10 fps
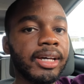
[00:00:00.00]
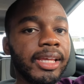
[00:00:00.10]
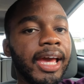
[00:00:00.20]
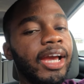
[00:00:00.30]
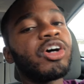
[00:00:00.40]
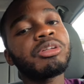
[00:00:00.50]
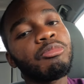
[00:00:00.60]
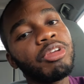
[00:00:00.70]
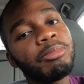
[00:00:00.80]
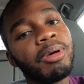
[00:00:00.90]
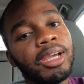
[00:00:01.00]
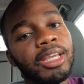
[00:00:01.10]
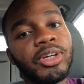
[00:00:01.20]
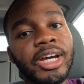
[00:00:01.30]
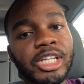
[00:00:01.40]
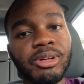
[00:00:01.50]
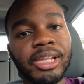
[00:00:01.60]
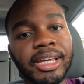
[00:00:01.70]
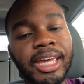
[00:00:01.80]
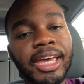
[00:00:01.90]
yeah i got some feedback and you guys were
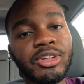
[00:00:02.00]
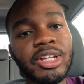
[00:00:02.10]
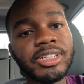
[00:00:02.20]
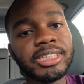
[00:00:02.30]
like hey you never